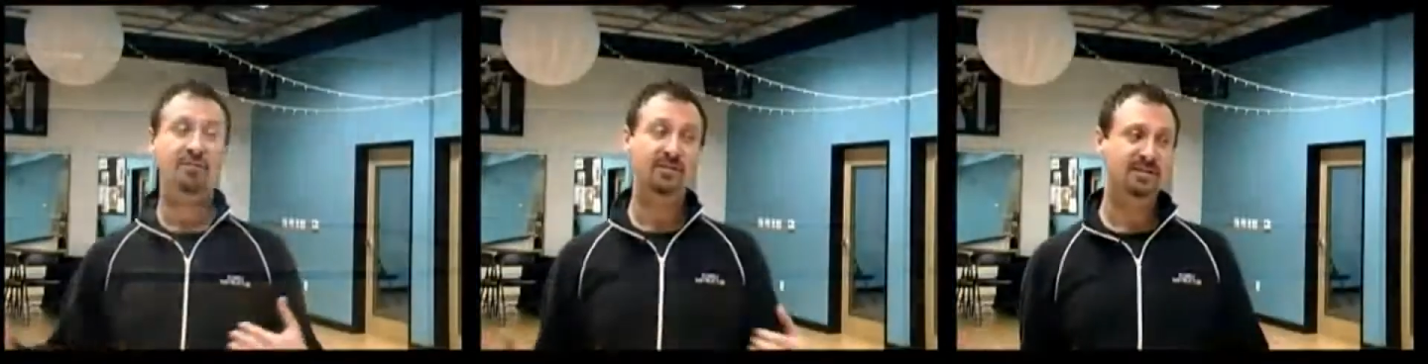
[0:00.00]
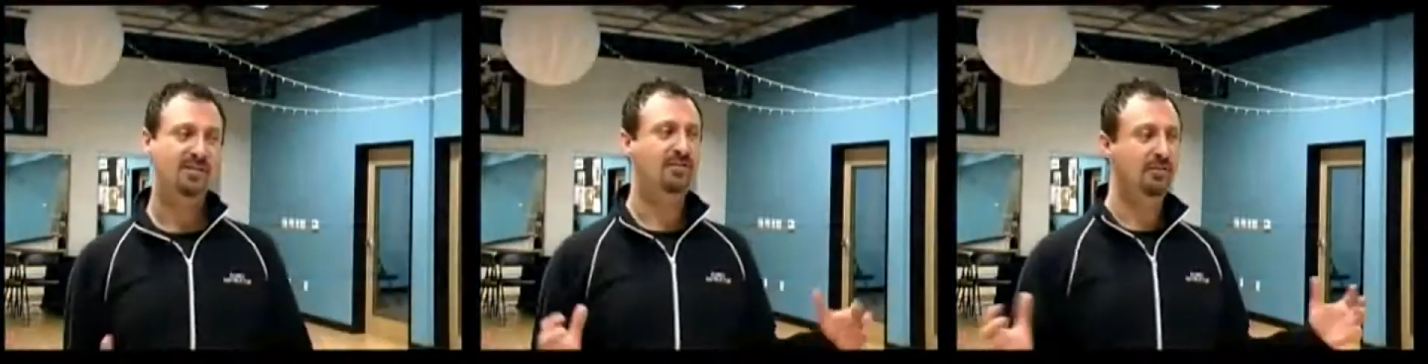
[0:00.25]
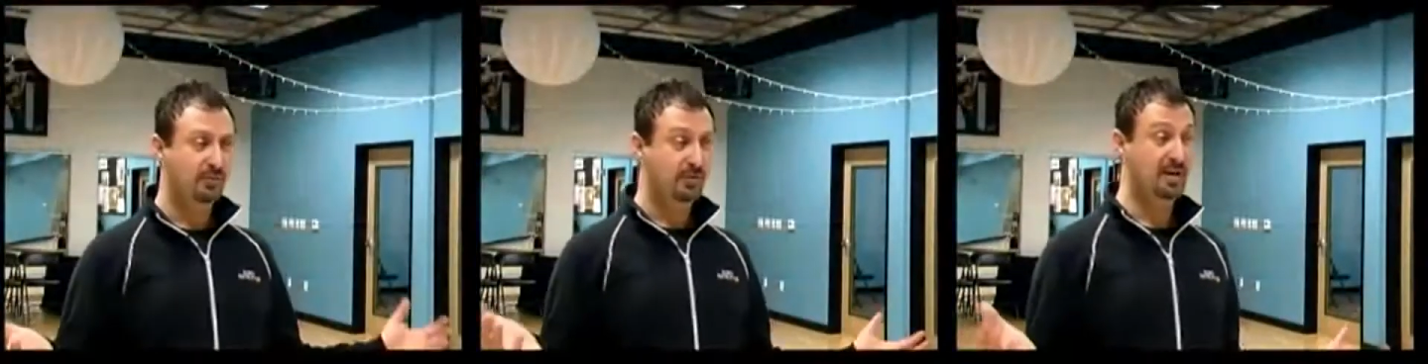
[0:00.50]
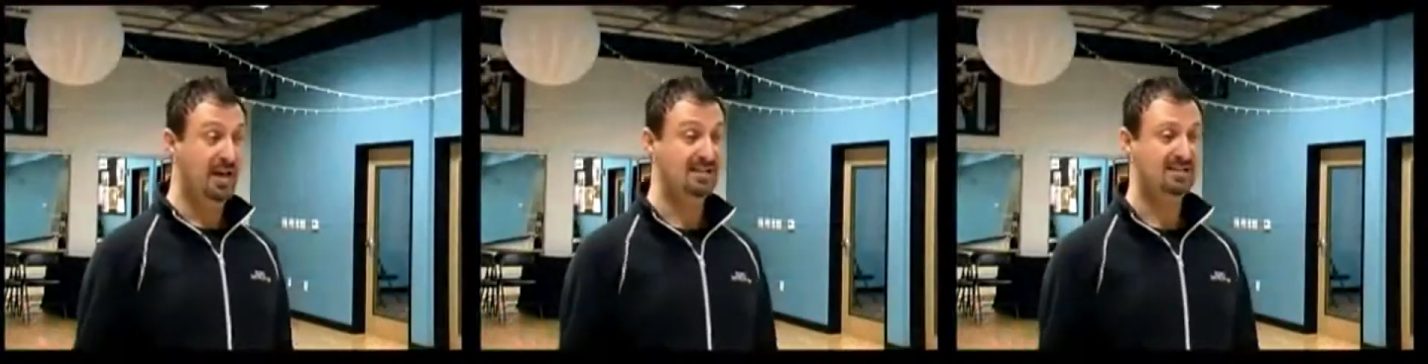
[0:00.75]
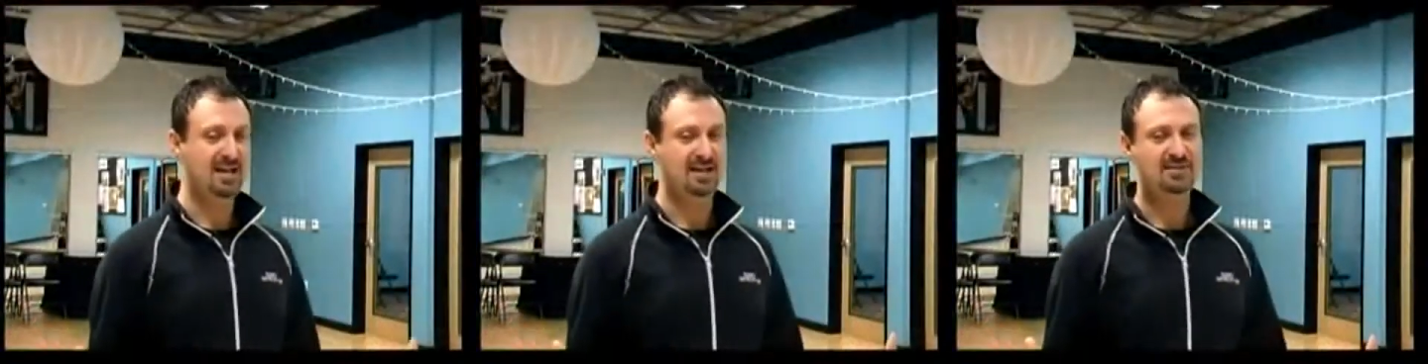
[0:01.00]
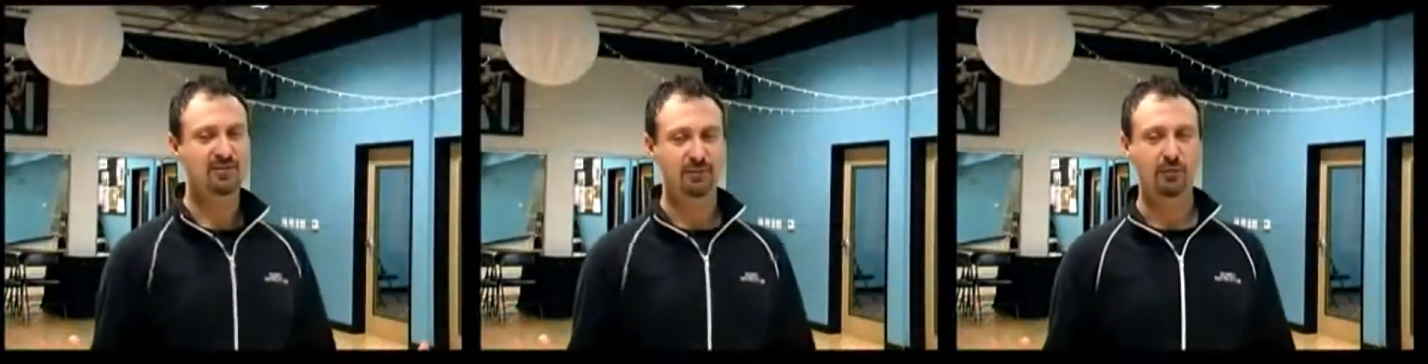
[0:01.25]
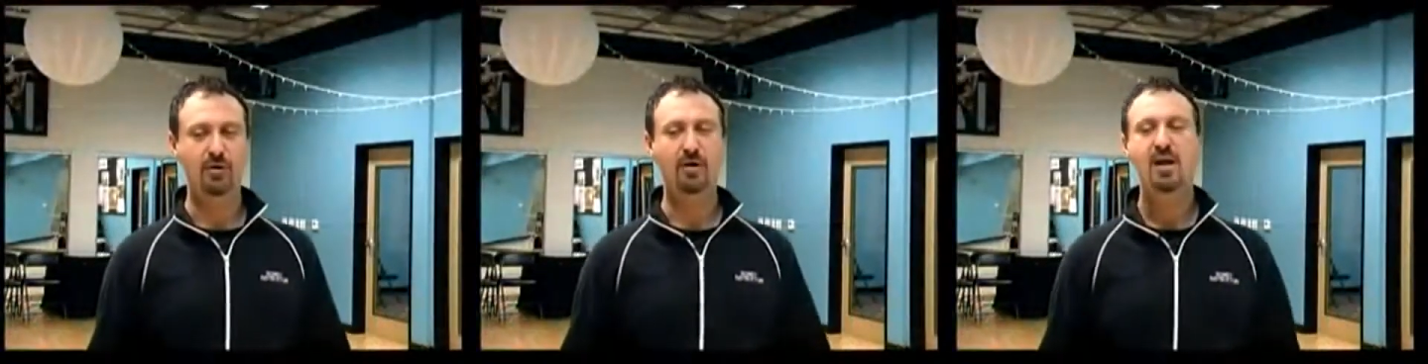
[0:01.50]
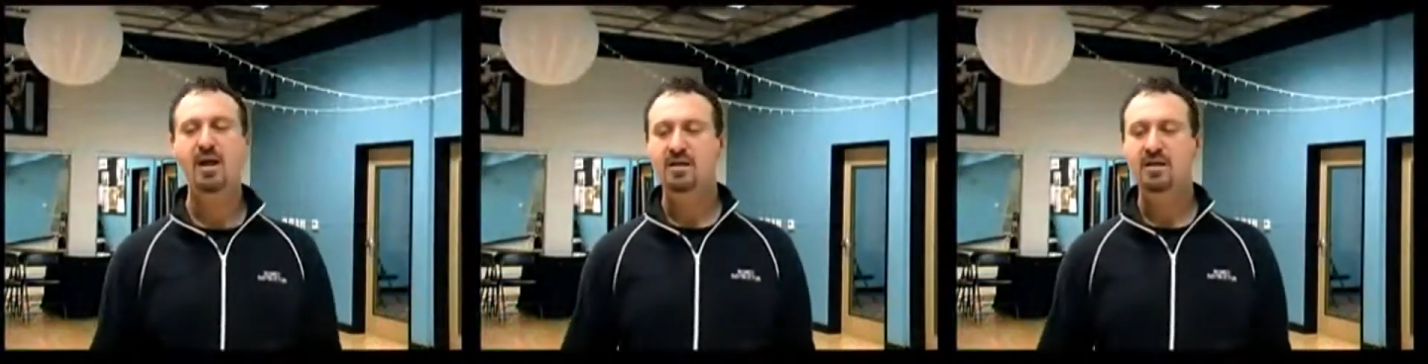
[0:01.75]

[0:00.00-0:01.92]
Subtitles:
if you have a nice sized floor,